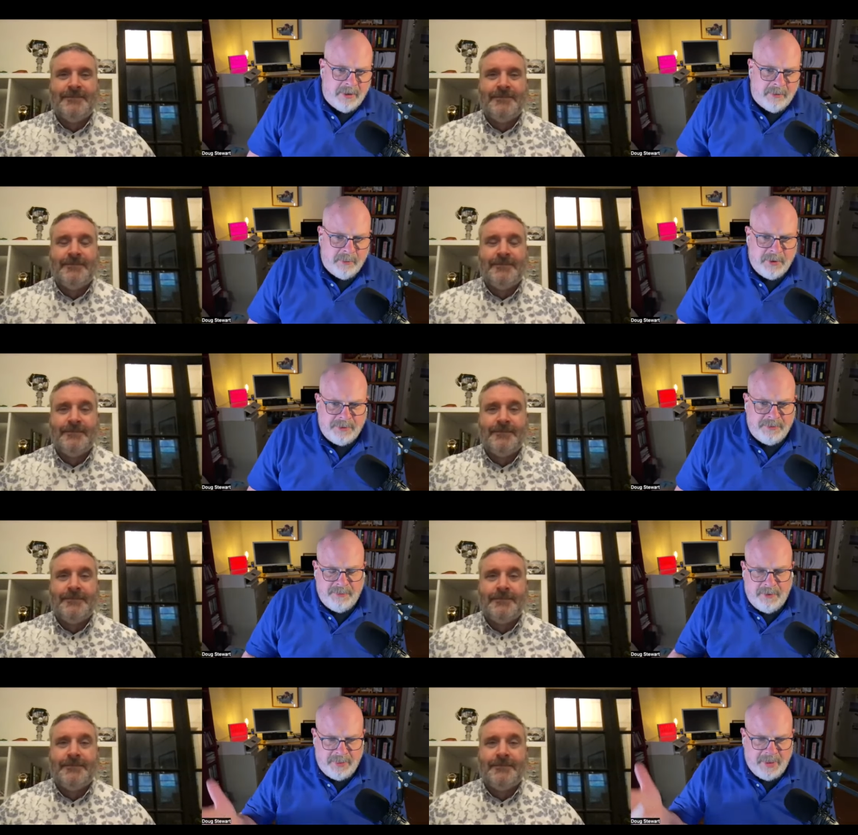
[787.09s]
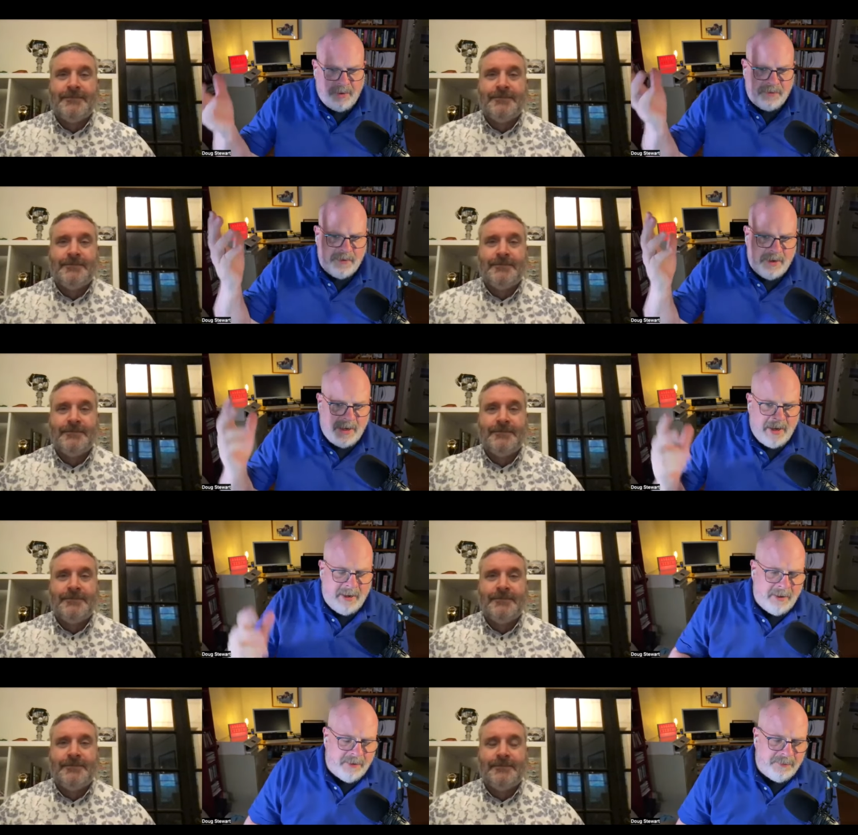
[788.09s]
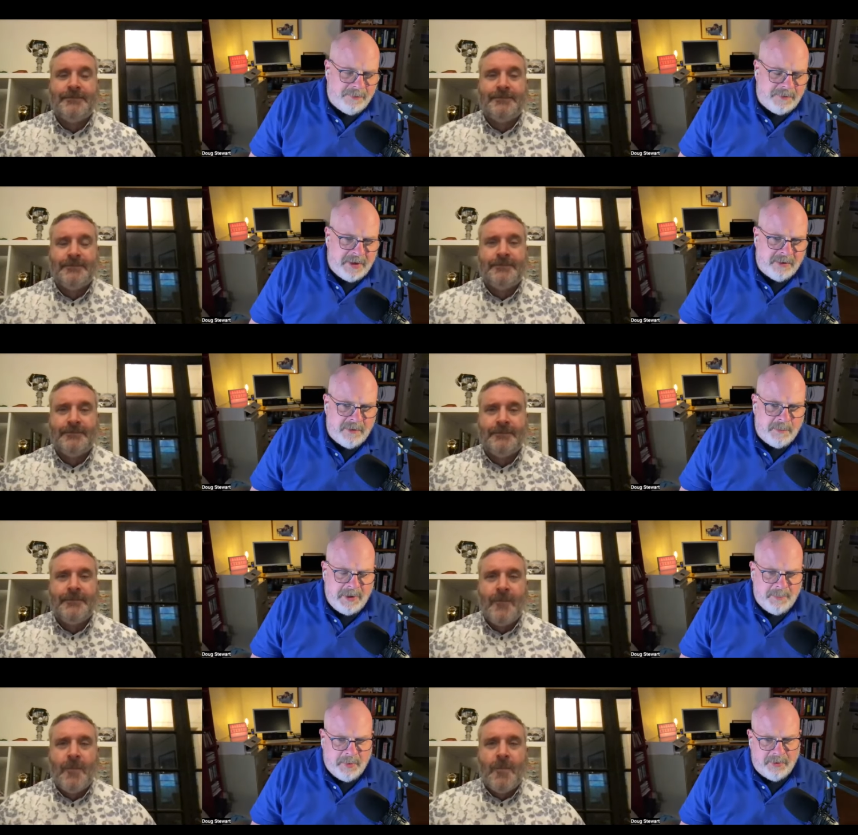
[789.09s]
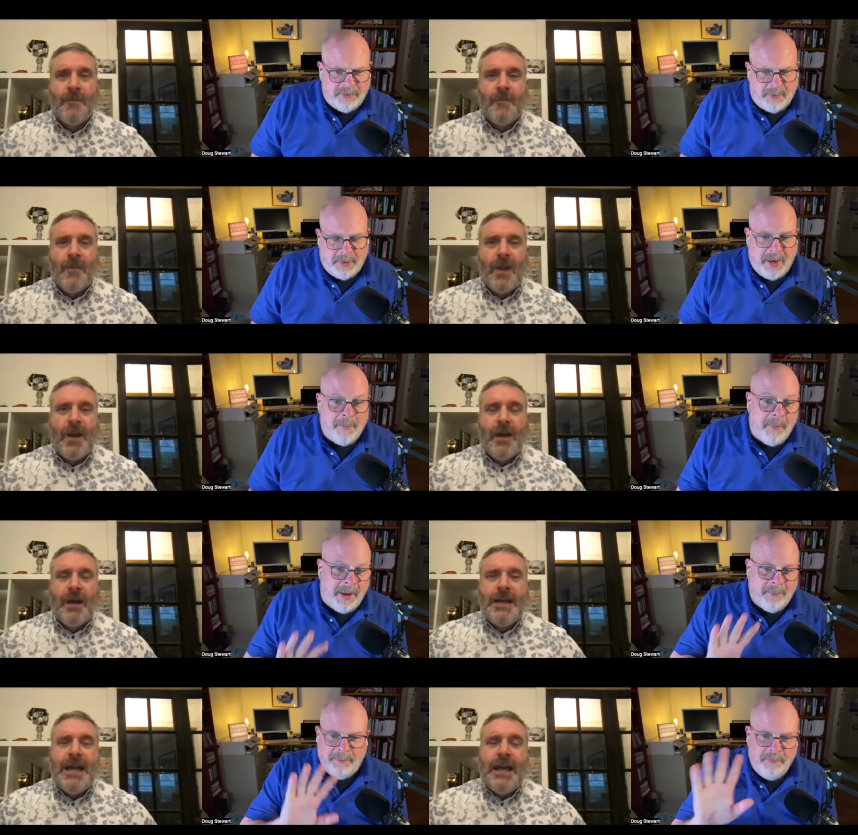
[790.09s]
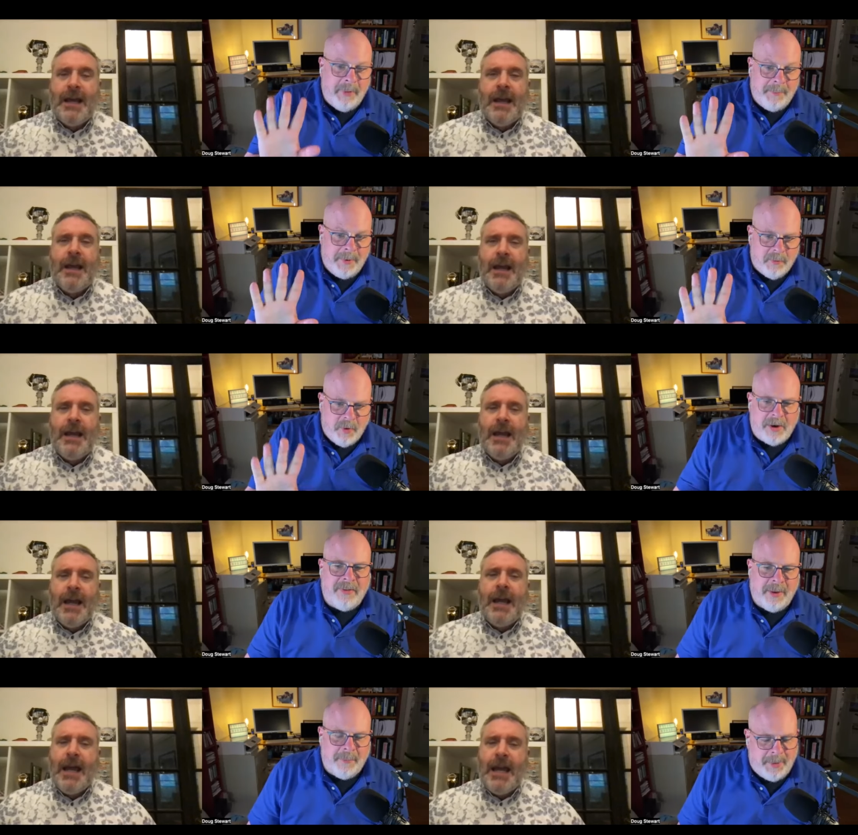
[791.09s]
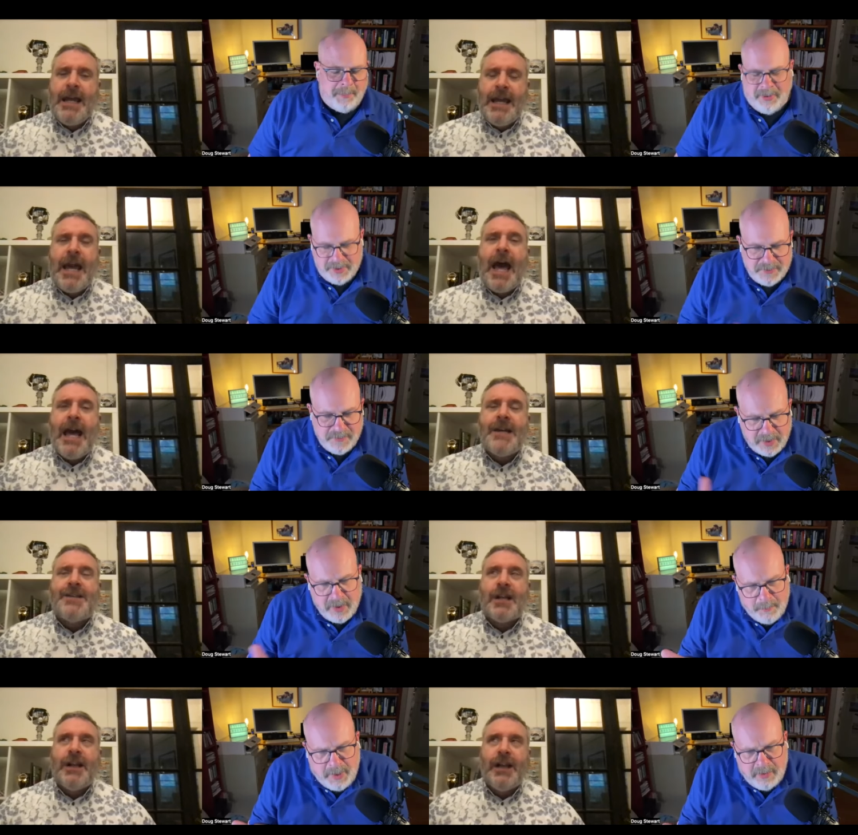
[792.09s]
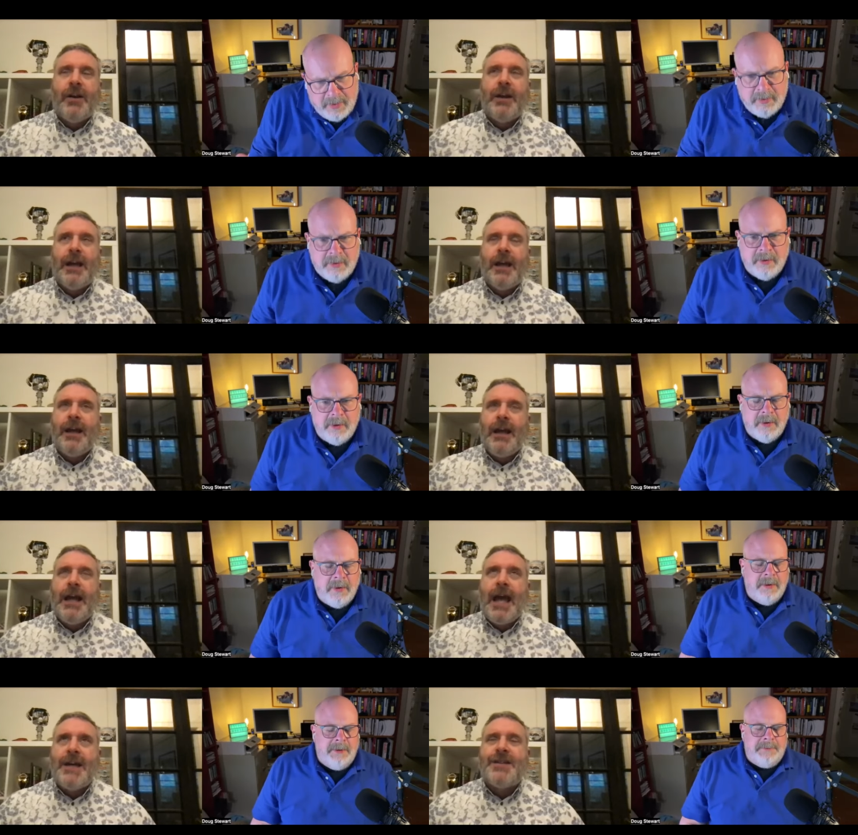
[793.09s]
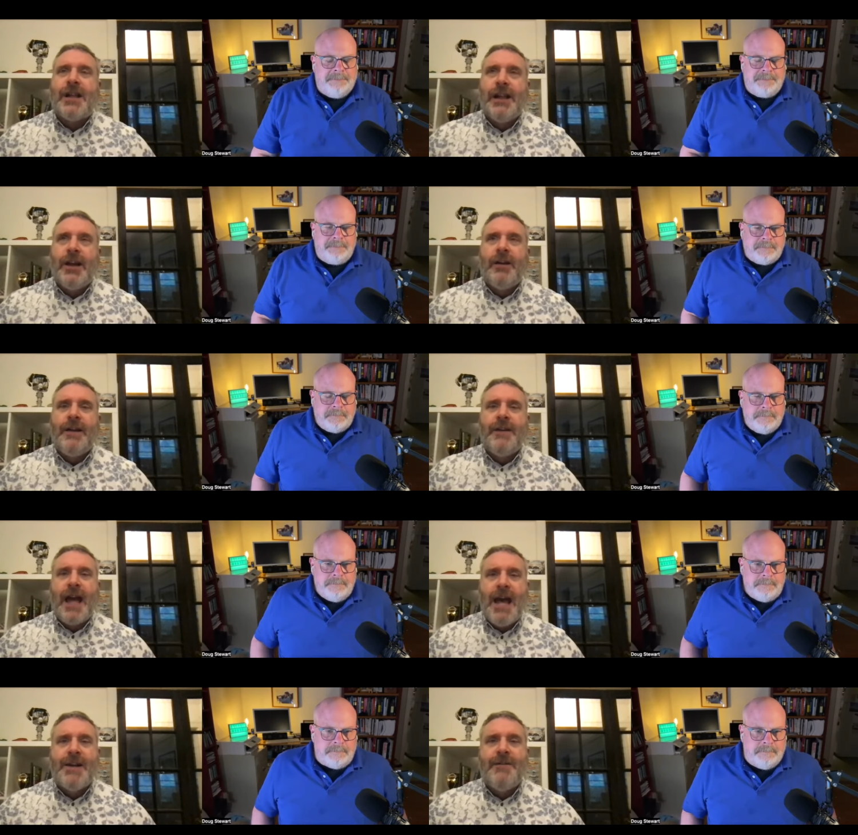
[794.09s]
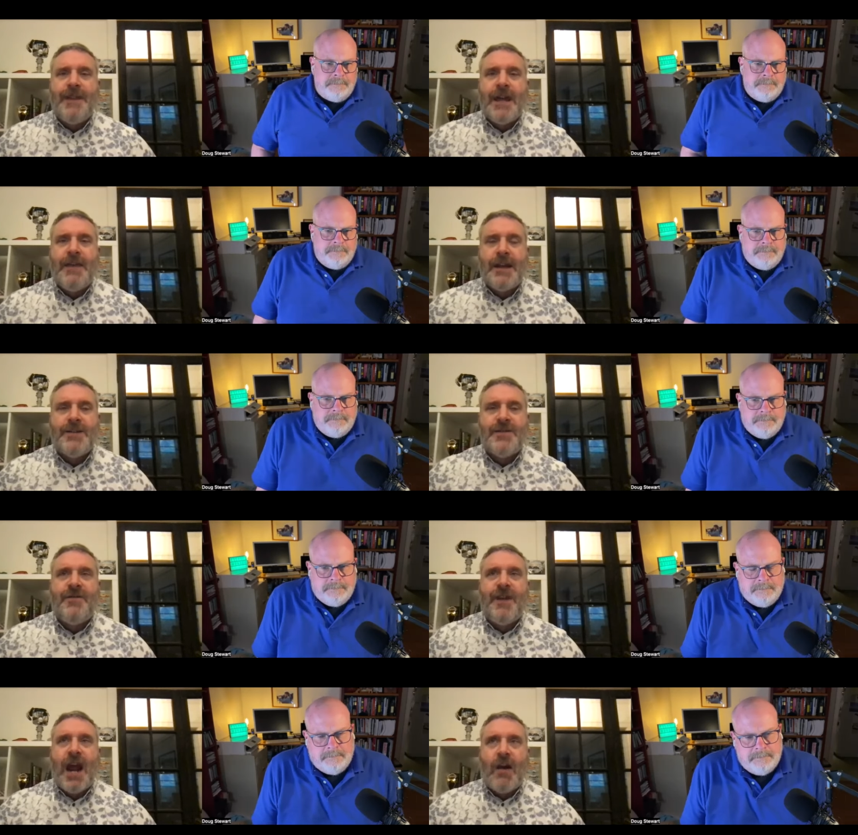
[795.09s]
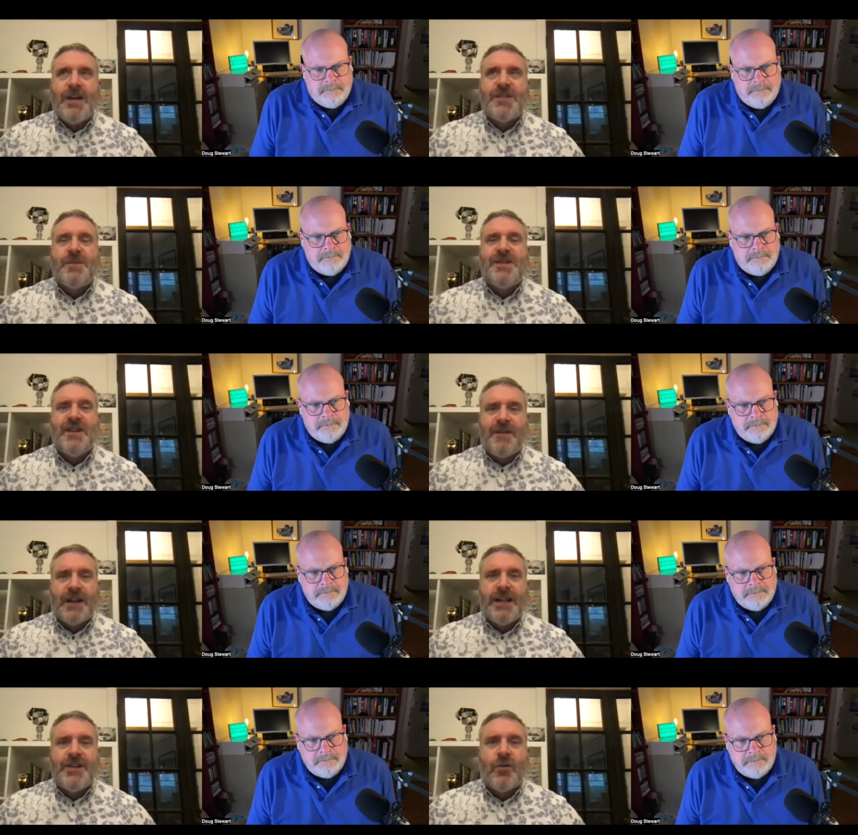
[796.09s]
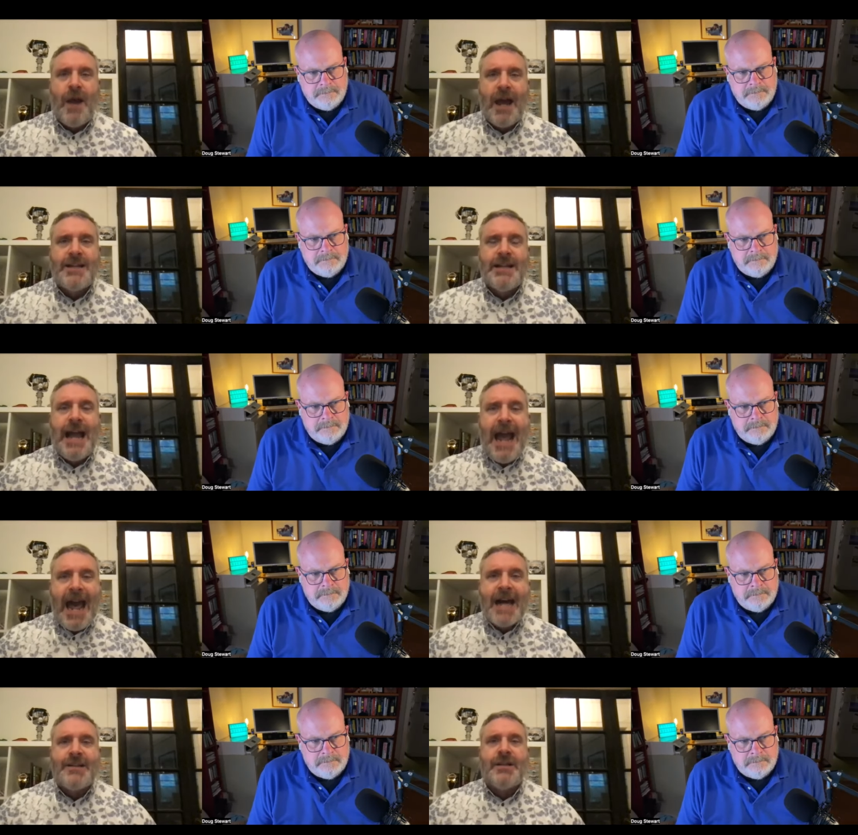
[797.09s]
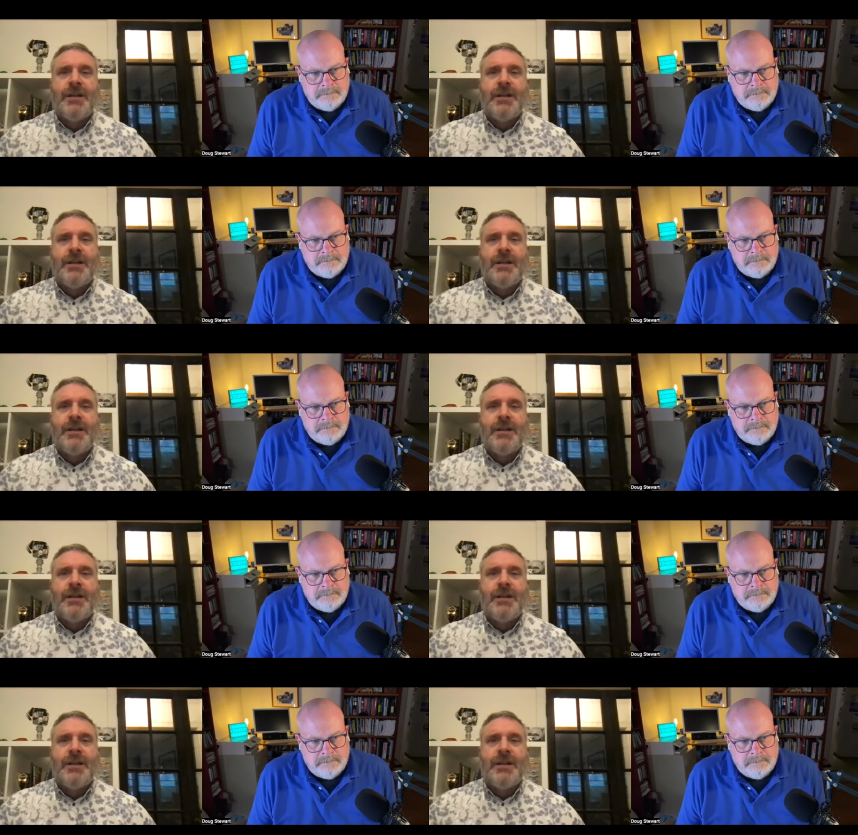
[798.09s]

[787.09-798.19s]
Speaker 1: know, with a thousand and you know fifteen hundred people or something. I'm I might be wrong on that population. Yeah, it's figure,
Speaker 2: clearly but... yeah, it's clearly the kind of thing that is very specifically directed at